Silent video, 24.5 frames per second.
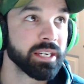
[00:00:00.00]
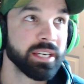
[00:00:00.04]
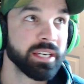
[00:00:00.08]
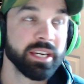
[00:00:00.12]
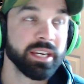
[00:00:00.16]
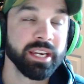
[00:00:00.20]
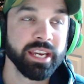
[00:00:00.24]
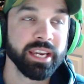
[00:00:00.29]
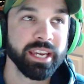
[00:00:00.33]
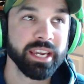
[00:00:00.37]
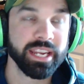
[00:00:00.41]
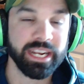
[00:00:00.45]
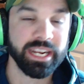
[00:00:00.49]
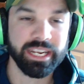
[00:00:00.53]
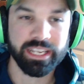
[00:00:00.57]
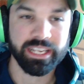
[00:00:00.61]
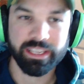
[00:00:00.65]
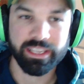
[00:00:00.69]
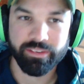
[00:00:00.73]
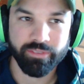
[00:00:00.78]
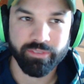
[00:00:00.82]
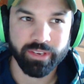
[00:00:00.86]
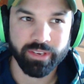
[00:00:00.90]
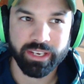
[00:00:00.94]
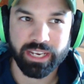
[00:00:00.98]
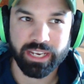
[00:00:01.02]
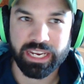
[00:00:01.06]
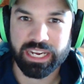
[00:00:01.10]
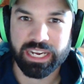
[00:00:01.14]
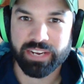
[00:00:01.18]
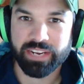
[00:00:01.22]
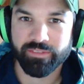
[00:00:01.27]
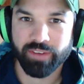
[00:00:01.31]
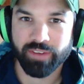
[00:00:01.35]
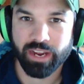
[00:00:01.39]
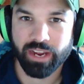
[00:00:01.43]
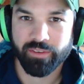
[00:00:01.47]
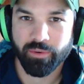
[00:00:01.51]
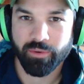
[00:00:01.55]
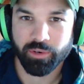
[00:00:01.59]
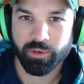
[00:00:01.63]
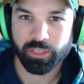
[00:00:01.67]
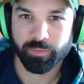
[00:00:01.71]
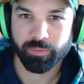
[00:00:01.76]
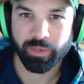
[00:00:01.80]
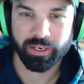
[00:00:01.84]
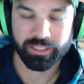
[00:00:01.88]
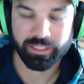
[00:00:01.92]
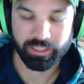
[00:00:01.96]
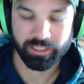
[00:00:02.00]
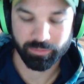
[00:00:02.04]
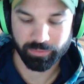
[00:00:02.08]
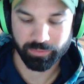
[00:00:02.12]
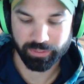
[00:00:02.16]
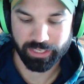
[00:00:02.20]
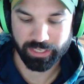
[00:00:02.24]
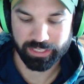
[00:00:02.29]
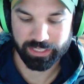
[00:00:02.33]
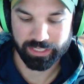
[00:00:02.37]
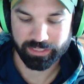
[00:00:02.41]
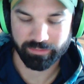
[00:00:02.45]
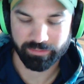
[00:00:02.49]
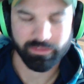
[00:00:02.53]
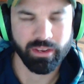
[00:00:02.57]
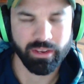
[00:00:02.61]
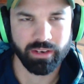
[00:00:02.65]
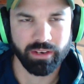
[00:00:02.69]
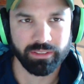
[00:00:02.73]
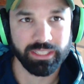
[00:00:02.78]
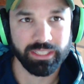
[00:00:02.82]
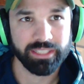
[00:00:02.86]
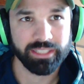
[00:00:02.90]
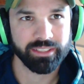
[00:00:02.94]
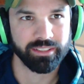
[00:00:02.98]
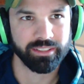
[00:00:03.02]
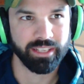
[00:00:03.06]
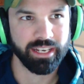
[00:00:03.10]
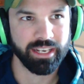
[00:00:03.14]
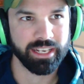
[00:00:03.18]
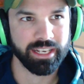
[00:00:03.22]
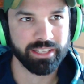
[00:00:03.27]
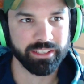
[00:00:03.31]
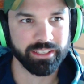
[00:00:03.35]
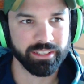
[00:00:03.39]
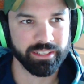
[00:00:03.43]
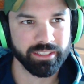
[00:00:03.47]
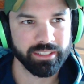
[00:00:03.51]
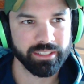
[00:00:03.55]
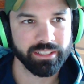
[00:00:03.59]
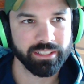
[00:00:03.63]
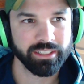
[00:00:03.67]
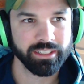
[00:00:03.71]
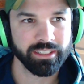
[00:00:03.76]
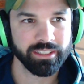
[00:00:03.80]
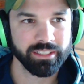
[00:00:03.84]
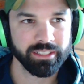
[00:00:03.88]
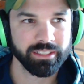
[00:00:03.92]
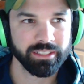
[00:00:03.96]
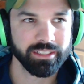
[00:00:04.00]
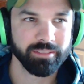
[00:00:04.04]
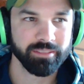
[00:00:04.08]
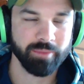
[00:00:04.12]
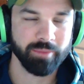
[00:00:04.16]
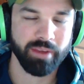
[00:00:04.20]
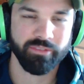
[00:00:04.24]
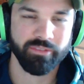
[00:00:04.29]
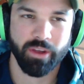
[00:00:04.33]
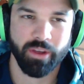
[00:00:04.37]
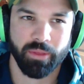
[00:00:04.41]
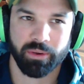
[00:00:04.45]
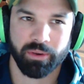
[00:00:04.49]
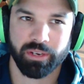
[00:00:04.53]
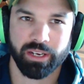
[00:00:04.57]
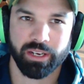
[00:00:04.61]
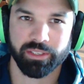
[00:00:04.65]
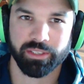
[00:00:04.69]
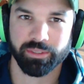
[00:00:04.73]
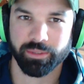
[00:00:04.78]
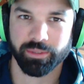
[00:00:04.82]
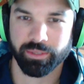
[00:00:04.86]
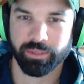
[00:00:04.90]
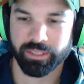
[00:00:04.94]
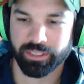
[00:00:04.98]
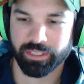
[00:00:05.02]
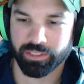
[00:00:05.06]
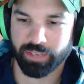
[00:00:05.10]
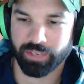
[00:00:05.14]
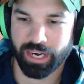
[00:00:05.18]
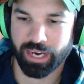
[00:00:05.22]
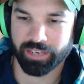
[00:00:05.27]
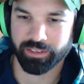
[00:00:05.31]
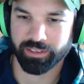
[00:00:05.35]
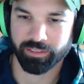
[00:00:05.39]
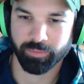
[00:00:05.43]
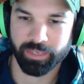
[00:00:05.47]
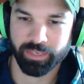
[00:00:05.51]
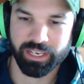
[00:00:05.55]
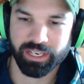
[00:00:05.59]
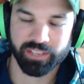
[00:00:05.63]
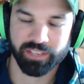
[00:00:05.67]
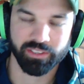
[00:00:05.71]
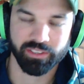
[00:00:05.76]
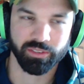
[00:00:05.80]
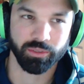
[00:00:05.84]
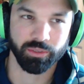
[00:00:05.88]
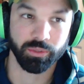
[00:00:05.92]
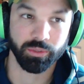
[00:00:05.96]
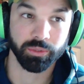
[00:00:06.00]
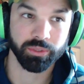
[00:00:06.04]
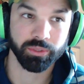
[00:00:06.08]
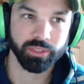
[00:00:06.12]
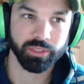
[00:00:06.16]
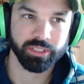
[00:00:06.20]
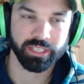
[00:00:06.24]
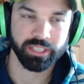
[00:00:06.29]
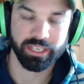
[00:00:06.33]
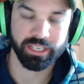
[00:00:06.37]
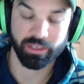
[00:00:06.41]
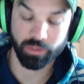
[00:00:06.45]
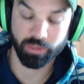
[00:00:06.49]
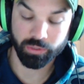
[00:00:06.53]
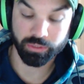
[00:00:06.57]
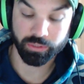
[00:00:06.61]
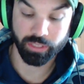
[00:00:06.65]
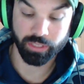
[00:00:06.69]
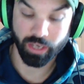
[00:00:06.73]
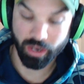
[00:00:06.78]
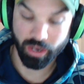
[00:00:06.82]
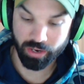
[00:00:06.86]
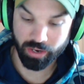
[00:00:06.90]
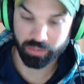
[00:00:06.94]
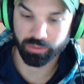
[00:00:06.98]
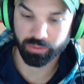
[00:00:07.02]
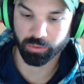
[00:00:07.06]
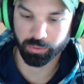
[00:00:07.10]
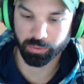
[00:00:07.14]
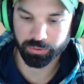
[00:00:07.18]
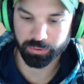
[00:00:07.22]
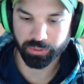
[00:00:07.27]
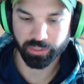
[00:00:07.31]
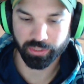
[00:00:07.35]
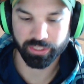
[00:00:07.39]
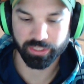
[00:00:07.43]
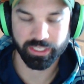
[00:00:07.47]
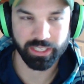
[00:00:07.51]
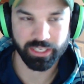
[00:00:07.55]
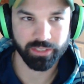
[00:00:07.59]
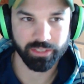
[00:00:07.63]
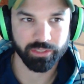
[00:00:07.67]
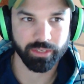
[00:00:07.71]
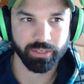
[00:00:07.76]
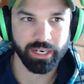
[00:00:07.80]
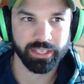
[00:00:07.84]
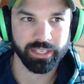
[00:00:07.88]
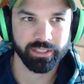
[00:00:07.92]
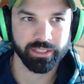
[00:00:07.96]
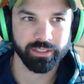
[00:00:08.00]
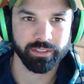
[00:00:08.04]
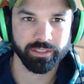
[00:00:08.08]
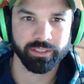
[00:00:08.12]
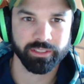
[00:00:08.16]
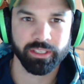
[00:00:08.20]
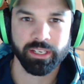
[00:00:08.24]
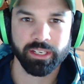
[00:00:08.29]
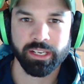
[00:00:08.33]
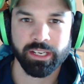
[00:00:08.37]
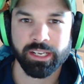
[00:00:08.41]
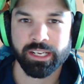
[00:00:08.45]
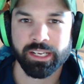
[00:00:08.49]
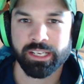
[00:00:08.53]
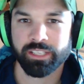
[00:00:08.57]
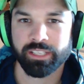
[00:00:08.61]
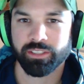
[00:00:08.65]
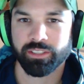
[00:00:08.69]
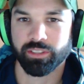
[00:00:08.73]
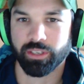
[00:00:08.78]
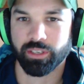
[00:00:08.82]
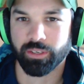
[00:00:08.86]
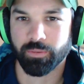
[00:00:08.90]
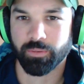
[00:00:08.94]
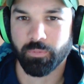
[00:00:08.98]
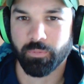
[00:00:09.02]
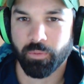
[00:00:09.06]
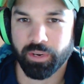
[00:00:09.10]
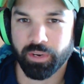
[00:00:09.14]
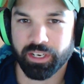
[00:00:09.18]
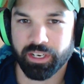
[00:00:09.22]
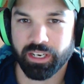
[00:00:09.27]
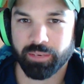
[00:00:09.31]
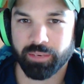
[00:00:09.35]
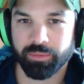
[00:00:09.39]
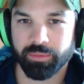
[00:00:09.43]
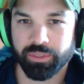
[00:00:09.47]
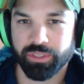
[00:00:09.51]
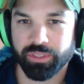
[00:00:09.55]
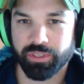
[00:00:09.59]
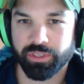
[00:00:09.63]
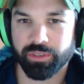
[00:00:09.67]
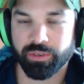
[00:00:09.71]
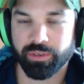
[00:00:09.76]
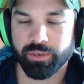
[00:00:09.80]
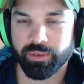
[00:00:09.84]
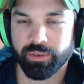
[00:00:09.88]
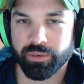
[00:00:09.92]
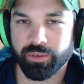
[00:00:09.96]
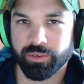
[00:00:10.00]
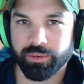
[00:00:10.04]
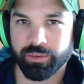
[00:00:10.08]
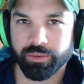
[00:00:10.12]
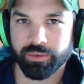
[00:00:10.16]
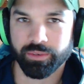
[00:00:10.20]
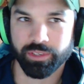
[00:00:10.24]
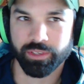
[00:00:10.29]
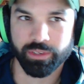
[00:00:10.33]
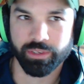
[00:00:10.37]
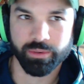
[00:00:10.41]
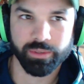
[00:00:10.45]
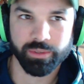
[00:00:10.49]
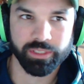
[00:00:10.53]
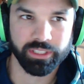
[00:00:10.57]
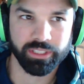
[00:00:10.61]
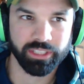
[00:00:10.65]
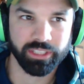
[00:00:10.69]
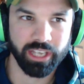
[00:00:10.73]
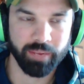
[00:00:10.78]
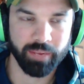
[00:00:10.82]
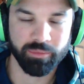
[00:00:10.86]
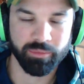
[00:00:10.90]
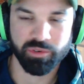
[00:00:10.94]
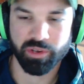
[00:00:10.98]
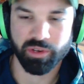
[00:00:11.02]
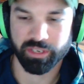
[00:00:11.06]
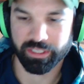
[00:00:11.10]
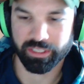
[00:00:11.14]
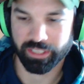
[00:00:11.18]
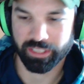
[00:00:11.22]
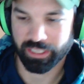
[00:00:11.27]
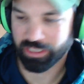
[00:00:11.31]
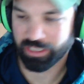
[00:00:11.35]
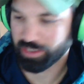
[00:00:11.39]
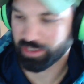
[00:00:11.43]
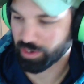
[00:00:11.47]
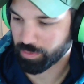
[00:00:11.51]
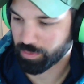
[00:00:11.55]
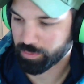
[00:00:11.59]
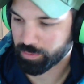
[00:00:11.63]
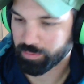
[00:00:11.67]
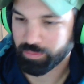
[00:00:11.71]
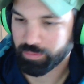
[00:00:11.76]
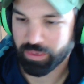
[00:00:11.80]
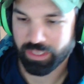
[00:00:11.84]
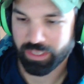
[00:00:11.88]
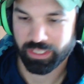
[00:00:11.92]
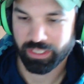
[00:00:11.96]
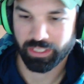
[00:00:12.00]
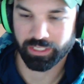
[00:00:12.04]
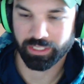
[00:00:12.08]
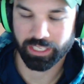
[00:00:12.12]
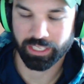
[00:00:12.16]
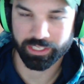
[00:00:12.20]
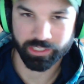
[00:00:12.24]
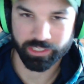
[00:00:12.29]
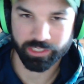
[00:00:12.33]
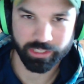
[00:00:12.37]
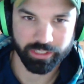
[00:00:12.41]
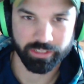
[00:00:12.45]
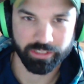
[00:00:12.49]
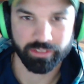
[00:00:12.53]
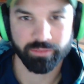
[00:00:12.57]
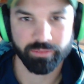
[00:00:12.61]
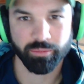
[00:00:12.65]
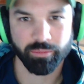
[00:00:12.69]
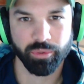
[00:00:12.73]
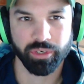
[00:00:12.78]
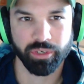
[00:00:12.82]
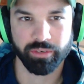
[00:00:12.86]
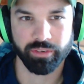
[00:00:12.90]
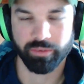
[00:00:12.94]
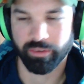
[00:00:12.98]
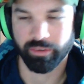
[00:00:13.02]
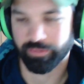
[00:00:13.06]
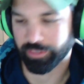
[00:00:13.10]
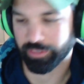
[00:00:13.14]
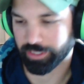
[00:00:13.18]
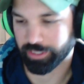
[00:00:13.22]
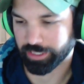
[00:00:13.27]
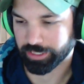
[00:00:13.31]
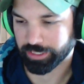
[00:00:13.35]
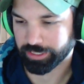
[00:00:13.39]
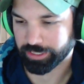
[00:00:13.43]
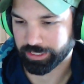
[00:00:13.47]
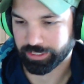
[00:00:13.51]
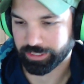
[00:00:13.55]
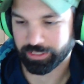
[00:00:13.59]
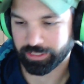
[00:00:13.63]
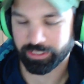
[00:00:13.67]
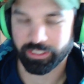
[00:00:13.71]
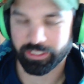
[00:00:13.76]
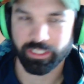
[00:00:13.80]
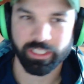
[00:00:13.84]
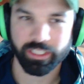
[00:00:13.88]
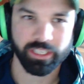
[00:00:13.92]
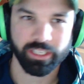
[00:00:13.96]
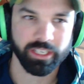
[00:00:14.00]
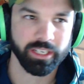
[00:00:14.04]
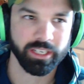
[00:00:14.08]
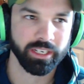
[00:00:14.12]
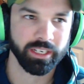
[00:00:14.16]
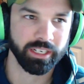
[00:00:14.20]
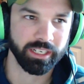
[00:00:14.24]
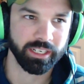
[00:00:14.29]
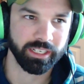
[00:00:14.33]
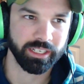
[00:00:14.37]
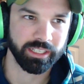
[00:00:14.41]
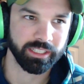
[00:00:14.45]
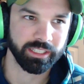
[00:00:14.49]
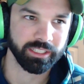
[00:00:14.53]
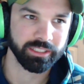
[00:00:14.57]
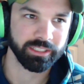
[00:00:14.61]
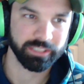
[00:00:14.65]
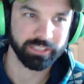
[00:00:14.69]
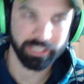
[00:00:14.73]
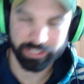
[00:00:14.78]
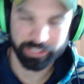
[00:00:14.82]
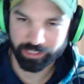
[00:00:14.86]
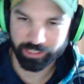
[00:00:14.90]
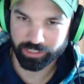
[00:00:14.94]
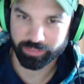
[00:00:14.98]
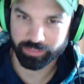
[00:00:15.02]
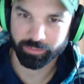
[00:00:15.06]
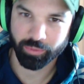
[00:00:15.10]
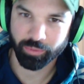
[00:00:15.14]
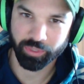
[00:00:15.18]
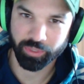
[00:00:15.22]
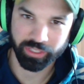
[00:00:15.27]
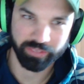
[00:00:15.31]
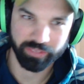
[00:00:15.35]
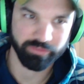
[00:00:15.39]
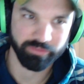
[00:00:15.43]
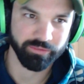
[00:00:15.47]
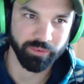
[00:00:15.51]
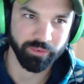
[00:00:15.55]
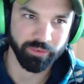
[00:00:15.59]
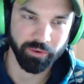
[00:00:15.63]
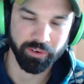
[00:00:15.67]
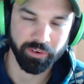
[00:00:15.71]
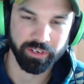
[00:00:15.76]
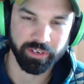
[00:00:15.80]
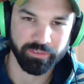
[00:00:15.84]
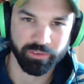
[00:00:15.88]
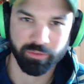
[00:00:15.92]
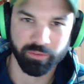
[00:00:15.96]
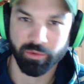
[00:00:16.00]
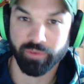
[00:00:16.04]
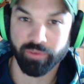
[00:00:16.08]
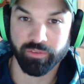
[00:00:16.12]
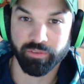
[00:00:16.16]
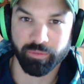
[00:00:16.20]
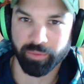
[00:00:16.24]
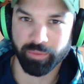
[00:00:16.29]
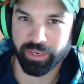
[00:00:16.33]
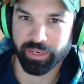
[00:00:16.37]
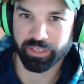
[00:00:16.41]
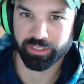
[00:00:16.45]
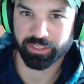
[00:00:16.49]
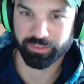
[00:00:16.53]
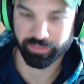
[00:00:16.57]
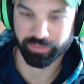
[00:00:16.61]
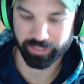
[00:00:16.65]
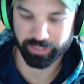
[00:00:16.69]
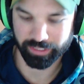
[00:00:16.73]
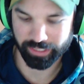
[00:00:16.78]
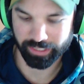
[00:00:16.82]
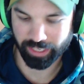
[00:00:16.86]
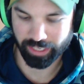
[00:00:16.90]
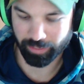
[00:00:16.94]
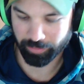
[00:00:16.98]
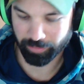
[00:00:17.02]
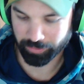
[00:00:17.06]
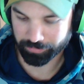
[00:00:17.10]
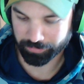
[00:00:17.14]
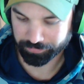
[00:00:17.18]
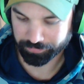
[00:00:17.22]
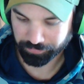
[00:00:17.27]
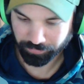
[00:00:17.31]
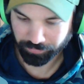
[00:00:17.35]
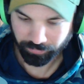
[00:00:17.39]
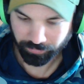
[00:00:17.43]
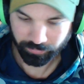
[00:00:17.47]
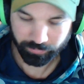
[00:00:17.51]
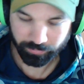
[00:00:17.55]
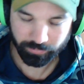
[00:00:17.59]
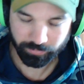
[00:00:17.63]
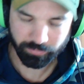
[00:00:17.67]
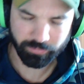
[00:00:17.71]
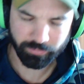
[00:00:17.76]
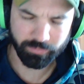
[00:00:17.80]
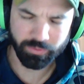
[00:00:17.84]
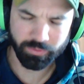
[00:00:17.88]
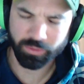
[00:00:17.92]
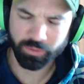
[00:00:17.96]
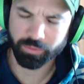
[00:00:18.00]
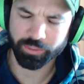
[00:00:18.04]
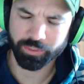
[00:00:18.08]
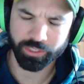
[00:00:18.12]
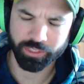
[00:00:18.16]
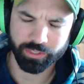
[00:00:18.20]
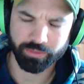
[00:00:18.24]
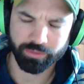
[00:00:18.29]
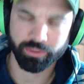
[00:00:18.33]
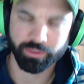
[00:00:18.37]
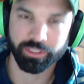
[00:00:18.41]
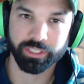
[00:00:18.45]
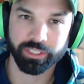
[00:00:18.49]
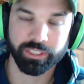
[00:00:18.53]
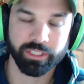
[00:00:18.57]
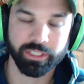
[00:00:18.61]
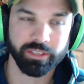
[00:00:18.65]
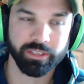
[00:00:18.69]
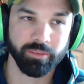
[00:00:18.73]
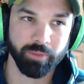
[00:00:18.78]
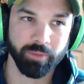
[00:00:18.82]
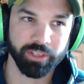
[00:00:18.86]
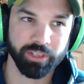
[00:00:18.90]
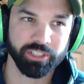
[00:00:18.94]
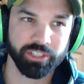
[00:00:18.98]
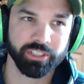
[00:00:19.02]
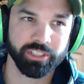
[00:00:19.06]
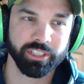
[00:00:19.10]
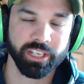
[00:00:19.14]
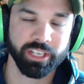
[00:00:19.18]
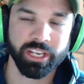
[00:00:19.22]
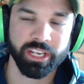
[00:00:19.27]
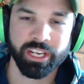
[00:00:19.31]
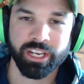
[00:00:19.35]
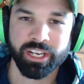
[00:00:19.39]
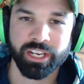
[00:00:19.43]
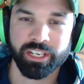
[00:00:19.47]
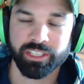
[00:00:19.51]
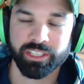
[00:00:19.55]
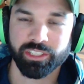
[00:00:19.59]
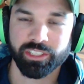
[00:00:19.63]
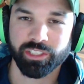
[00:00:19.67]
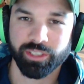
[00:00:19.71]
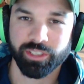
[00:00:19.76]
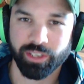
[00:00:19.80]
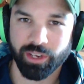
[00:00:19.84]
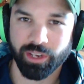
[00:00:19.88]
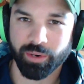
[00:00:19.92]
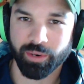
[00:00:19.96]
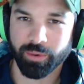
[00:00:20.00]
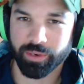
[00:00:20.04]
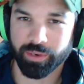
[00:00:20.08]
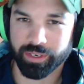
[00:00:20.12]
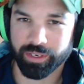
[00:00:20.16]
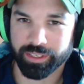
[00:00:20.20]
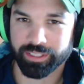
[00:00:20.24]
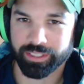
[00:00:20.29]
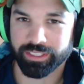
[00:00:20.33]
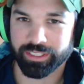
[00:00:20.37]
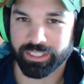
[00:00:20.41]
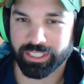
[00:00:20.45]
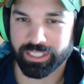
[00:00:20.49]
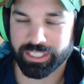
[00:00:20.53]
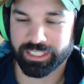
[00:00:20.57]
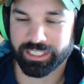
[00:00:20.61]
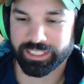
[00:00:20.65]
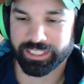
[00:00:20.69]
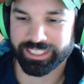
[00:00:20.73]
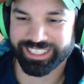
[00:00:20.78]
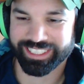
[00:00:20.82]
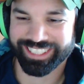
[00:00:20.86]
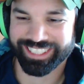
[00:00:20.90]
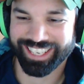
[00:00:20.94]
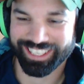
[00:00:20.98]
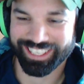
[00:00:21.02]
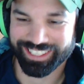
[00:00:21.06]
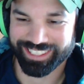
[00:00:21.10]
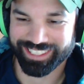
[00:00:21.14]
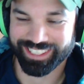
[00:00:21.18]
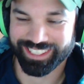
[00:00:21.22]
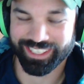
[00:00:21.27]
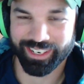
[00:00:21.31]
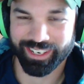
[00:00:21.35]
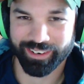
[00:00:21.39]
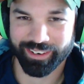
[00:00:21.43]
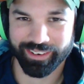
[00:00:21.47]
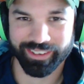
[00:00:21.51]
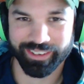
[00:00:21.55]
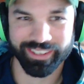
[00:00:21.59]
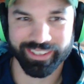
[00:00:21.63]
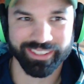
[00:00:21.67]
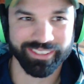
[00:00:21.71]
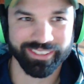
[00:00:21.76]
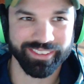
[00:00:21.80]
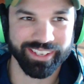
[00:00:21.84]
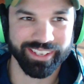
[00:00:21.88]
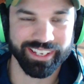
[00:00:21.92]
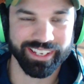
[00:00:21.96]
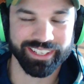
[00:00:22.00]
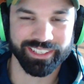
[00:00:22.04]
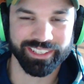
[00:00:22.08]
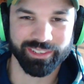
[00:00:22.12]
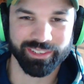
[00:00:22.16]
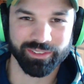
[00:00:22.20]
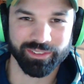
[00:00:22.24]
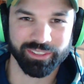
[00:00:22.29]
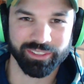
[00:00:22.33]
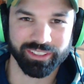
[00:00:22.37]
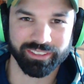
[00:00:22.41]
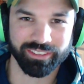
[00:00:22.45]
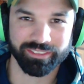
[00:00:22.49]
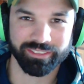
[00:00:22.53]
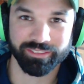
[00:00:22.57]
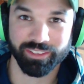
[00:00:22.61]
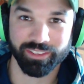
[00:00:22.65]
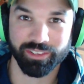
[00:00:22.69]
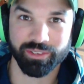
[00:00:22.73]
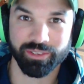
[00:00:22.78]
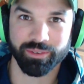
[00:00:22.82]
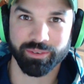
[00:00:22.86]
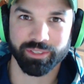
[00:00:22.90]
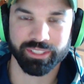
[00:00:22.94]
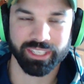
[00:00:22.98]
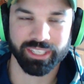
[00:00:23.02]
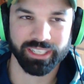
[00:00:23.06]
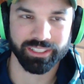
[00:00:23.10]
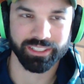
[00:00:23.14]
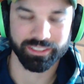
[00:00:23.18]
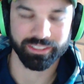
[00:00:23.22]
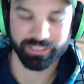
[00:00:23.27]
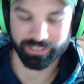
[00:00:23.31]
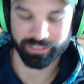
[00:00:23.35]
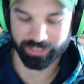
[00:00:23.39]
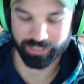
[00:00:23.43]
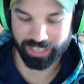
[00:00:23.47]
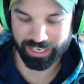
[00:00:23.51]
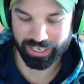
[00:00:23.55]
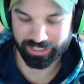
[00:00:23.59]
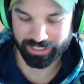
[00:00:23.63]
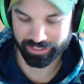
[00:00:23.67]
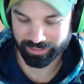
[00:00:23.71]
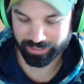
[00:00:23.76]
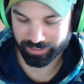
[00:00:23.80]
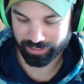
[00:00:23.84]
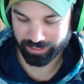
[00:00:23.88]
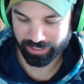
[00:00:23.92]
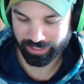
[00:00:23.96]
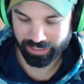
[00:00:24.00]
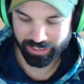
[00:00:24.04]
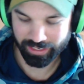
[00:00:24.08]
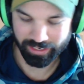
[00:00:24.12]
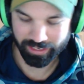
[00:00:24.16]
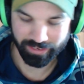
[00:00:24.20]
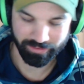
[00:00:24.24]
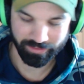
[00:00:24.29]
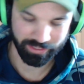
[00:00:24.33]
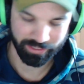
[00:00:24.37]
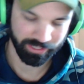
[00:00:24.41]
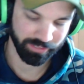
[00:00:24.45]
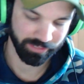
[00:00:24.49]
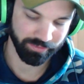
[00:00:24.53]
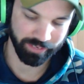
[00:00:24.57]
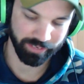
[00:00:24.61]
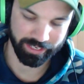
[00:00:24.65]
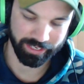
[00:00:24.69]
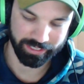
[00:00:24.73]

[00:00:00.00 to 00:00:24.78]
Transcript: 85 horsepower, something no, less than that I think. My father-in-law's tractors, but he has all older style tractors. So when it comes to using them, you gotta clutch, put it in reverse, clutch, put it in forward if you're moving bales, for example, which is really much slower in that scenario than using the newer style tractors, which is fine.